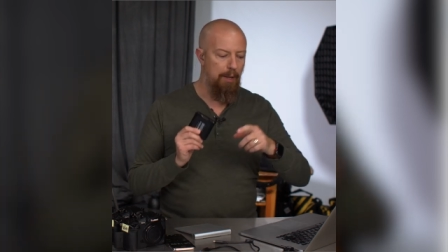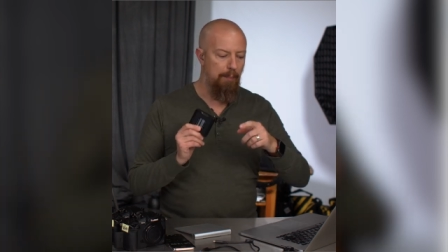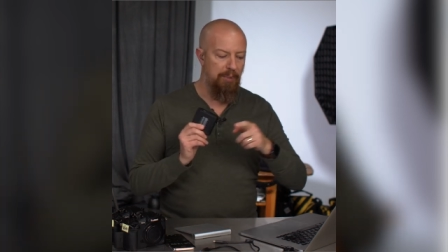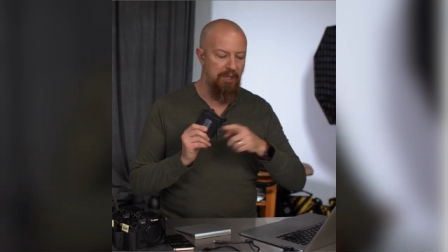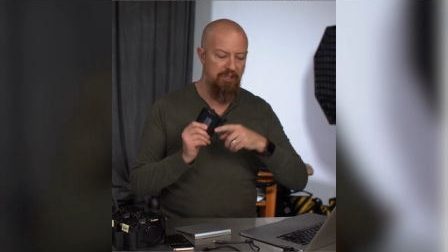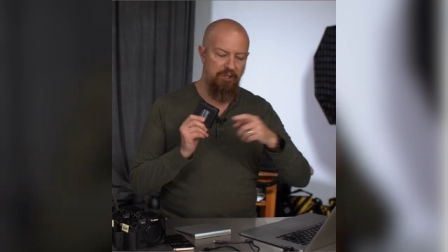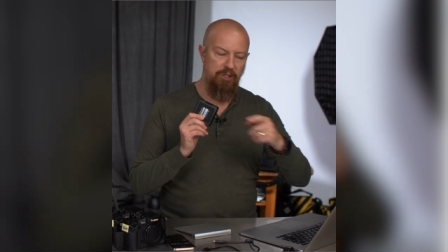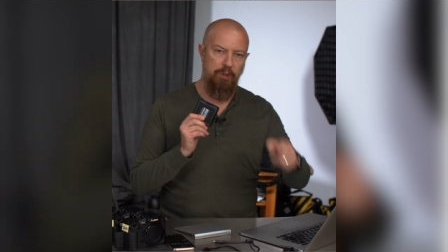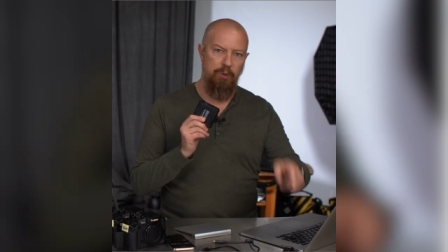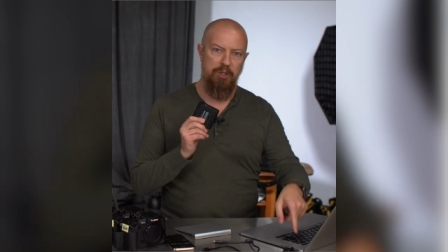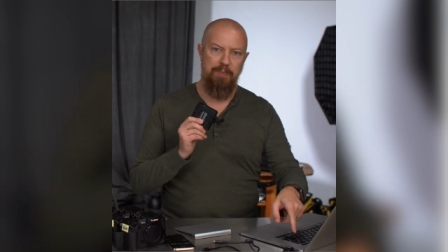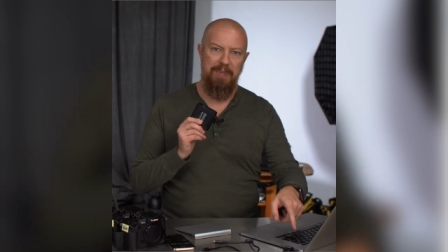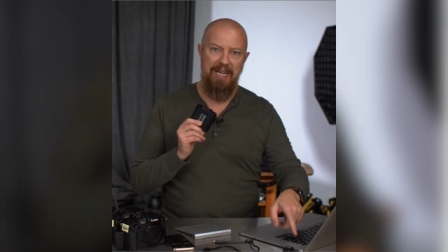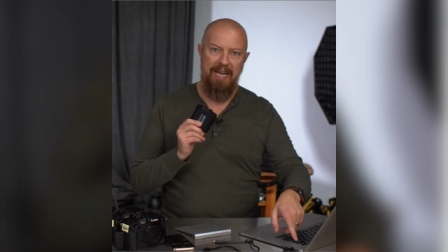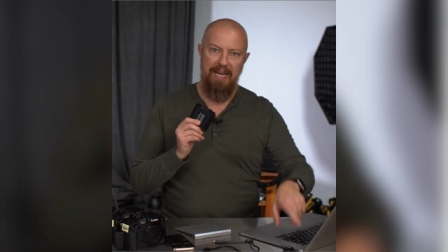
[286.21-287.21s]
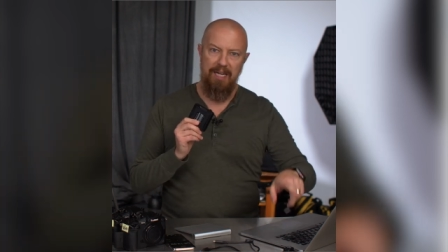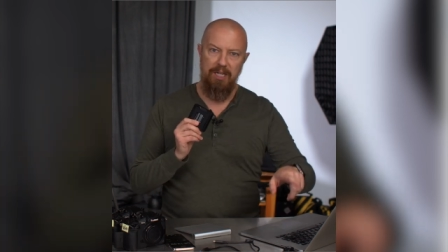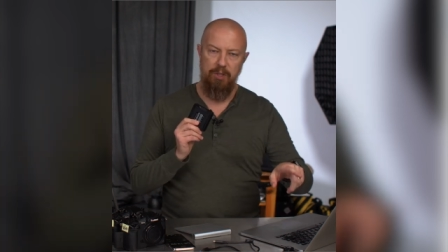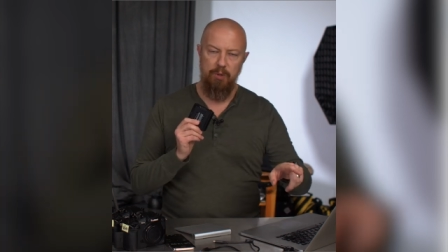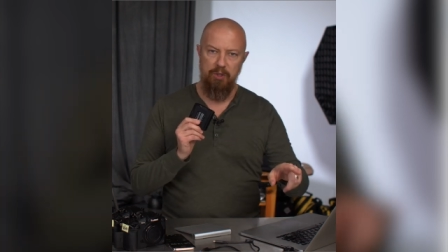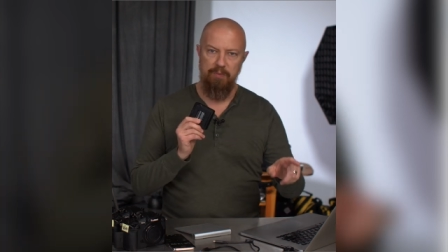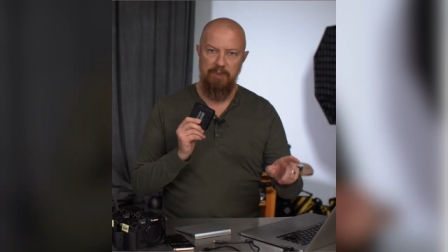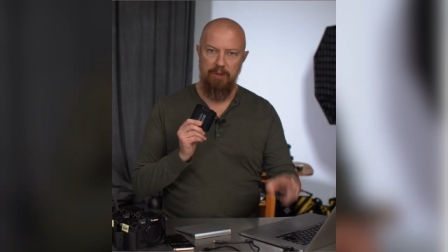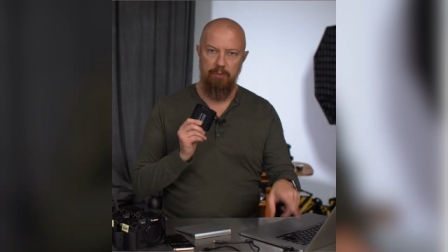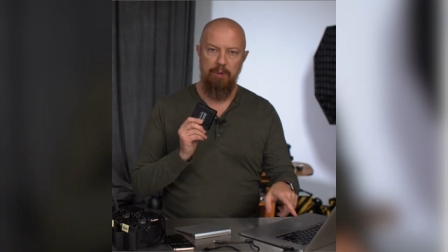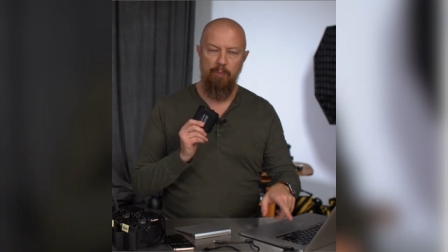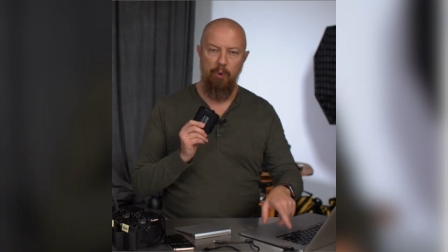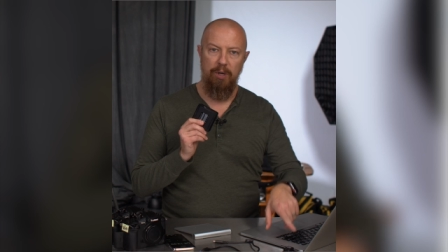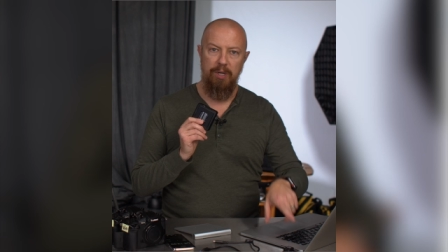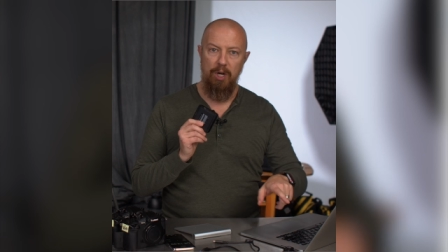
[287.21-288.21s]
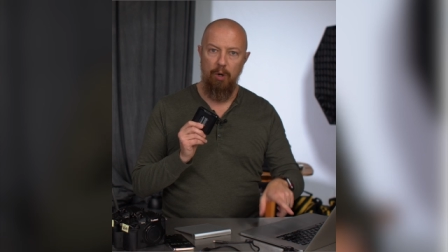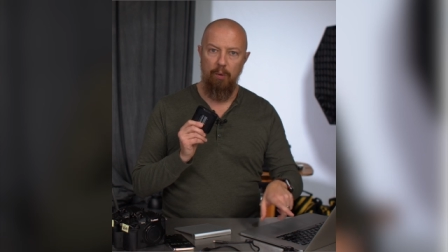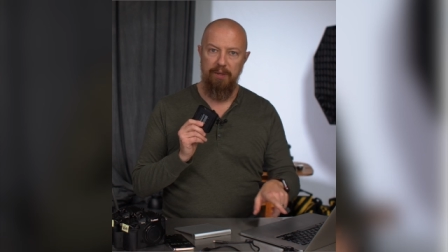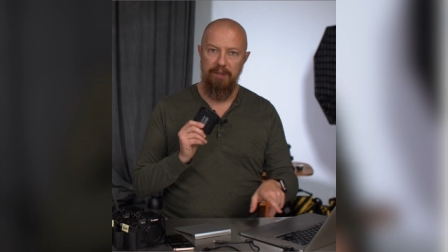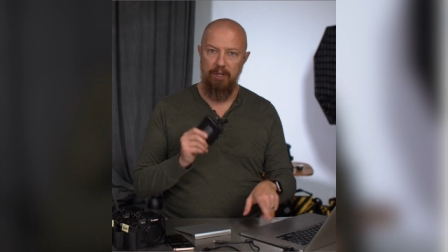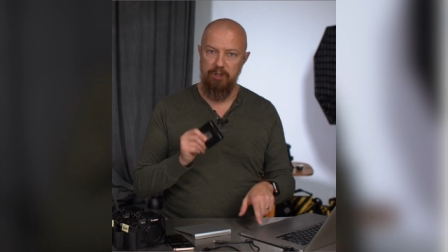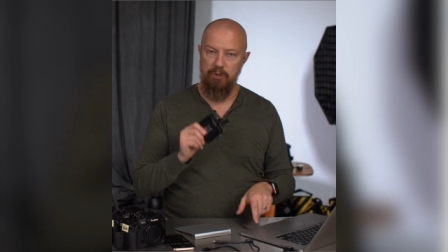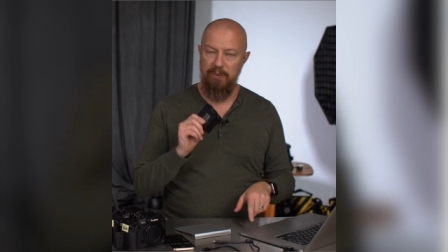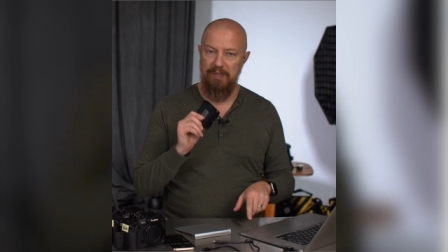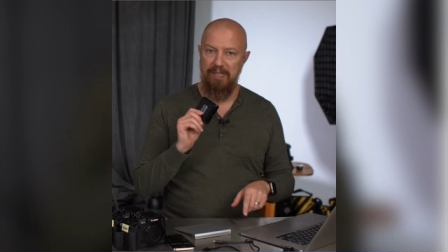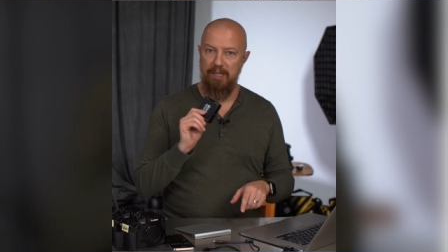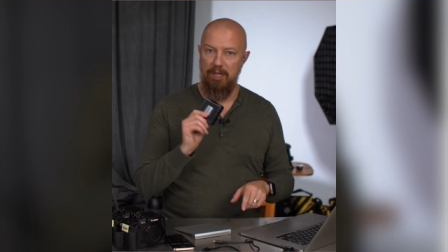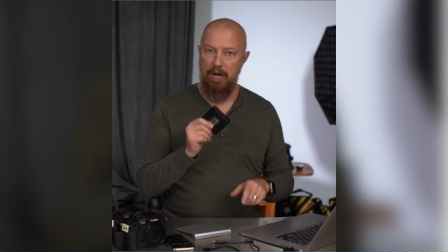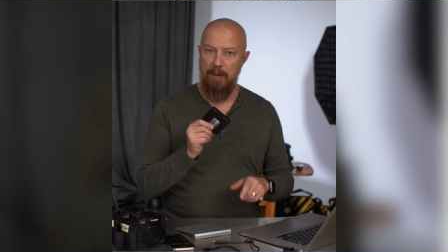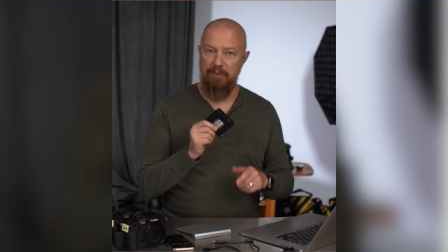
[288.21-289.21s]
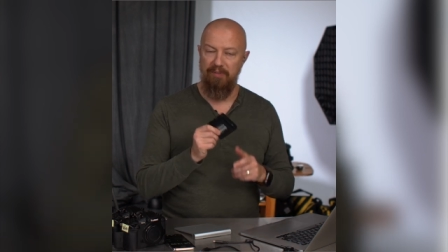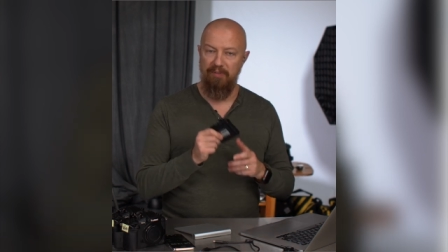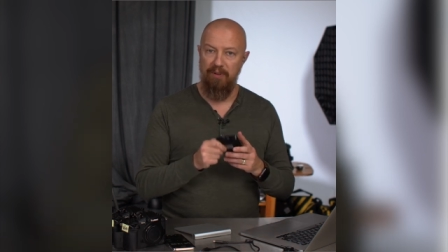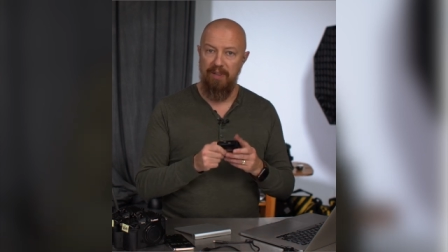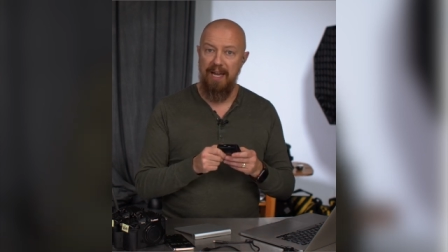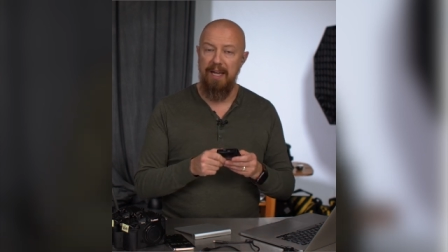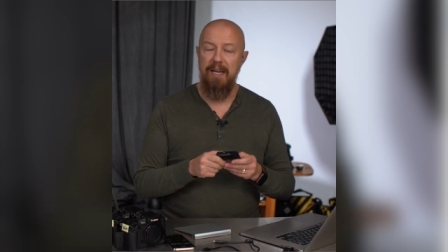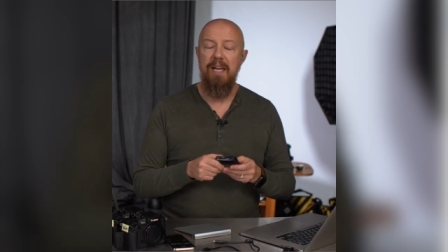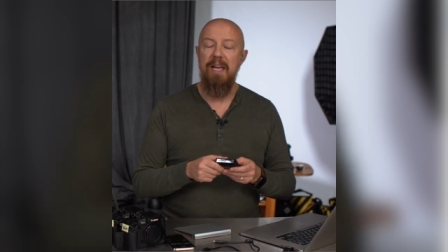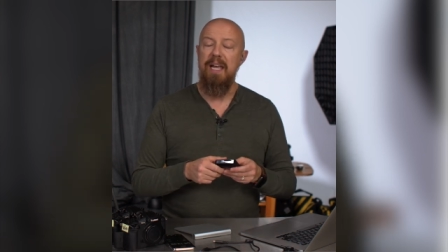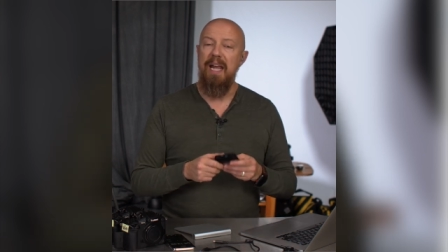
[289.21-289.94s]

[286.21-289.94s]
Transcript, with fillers: but it's to USB-A, USB 3.0 on there, so we did a copy for that.